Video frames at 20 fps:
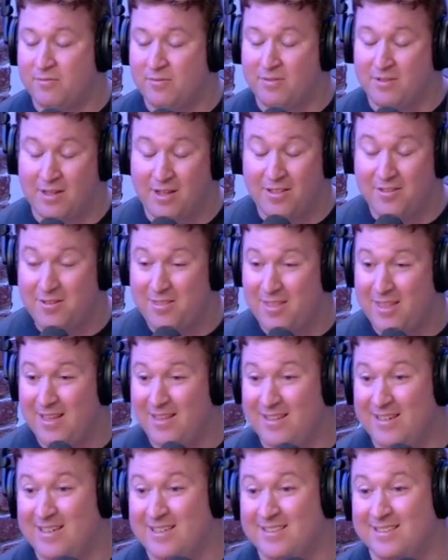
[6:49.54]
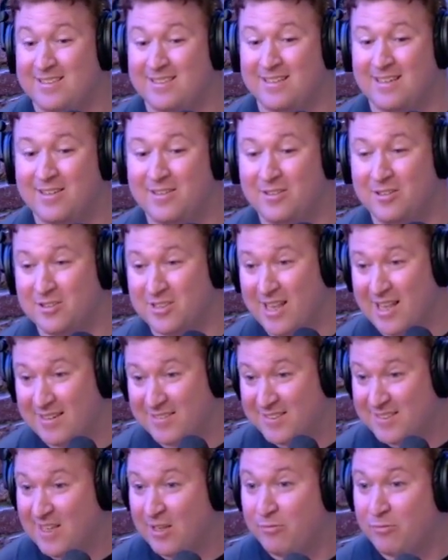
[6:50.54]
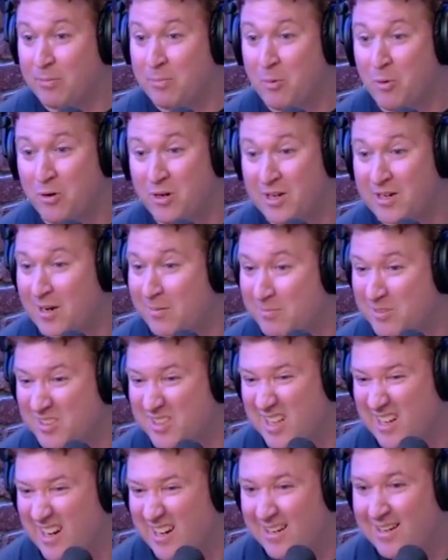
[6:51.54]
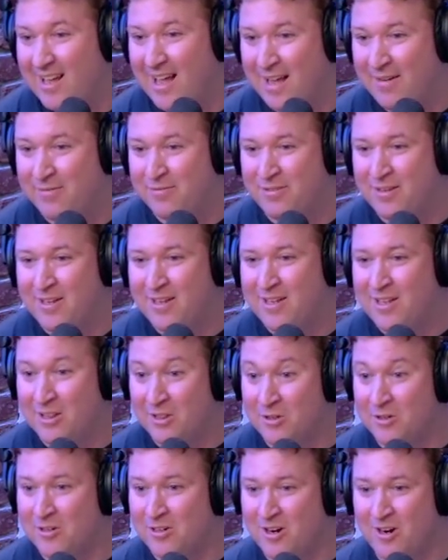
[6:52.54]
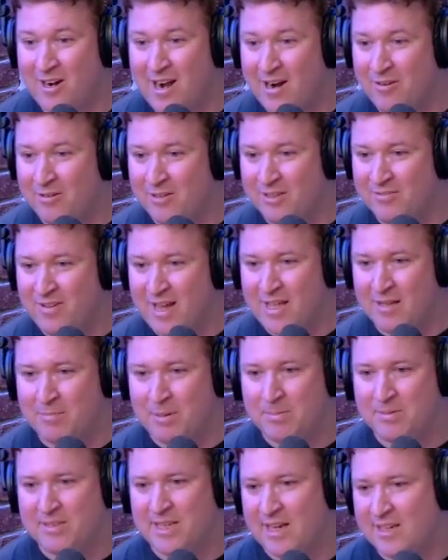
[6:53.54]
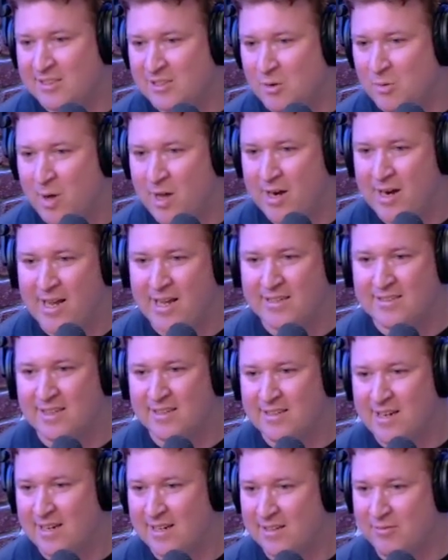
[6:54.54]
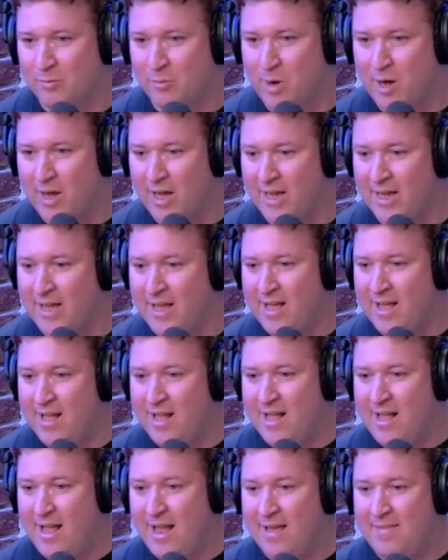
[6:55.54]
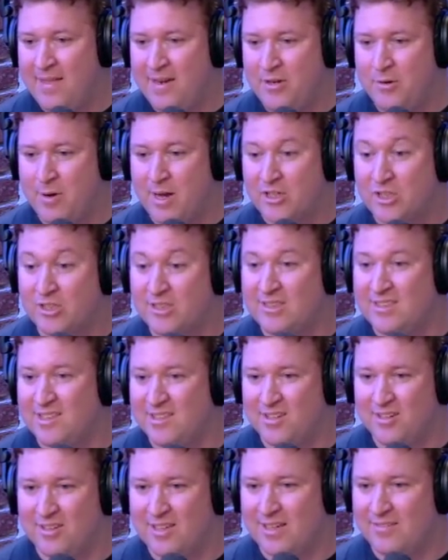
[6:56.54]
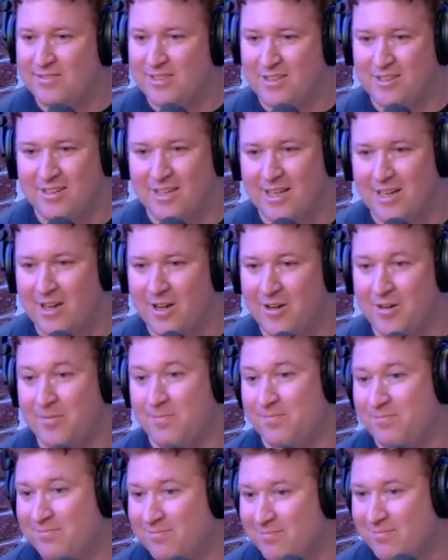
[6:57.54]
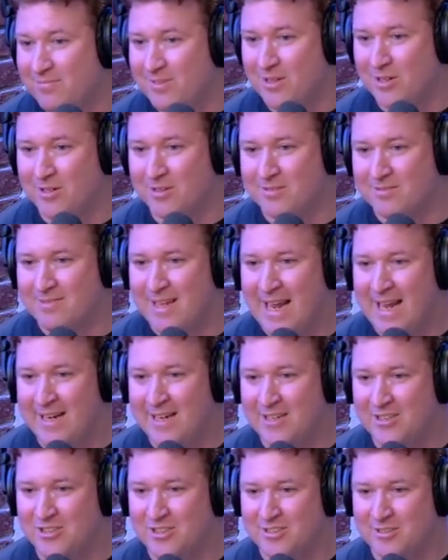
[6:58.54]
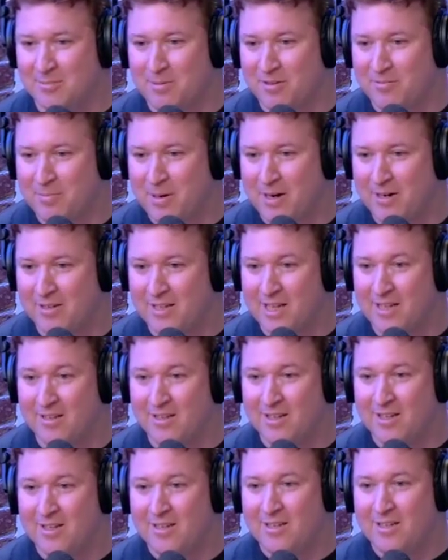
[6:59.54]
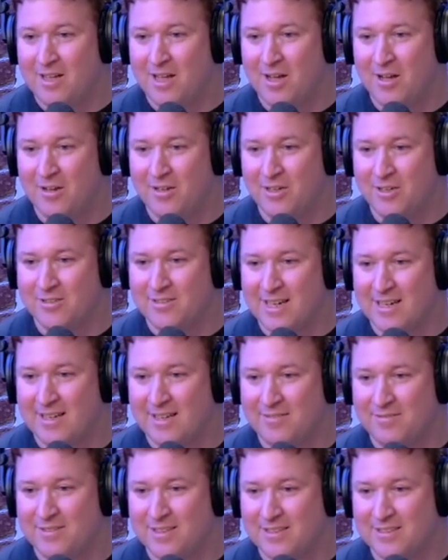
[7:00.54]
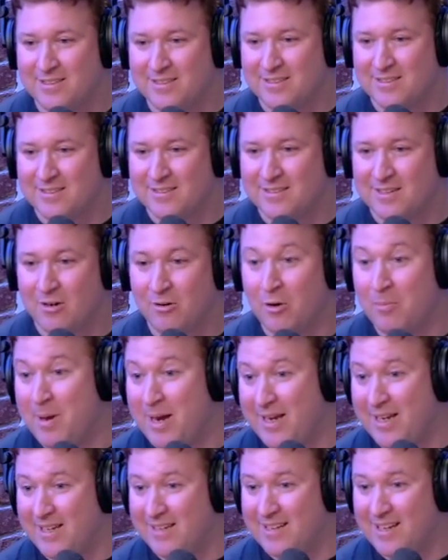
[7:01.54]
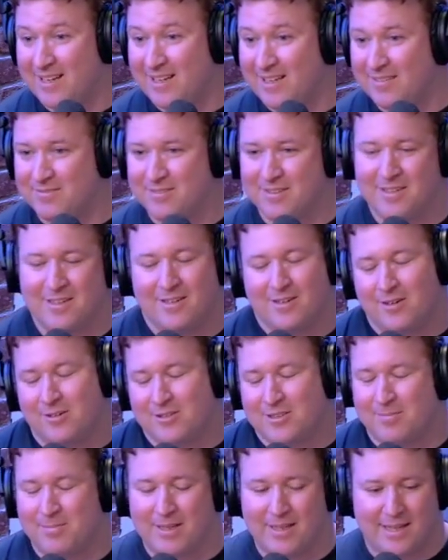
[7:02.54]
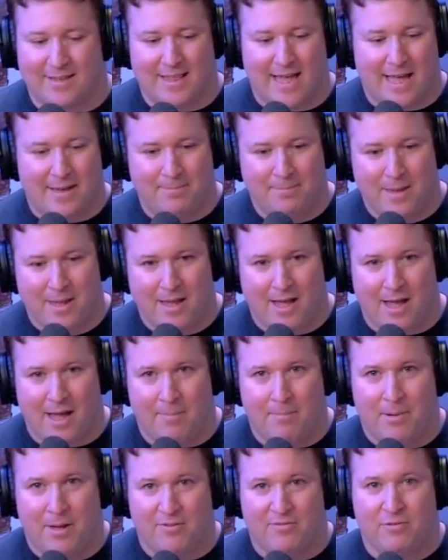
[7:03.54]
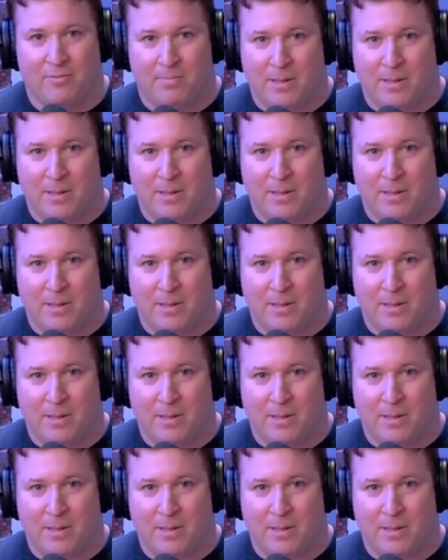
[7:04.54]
the other thing is there's a lot of self-reported numbers that I've learned are not really valid. People say I squat X, I deadlift Y, and then you actually see their lifts and you're like, oh, you're 8 inches above parallel. Your deadlift is a Romanian deadlift or something like that. But for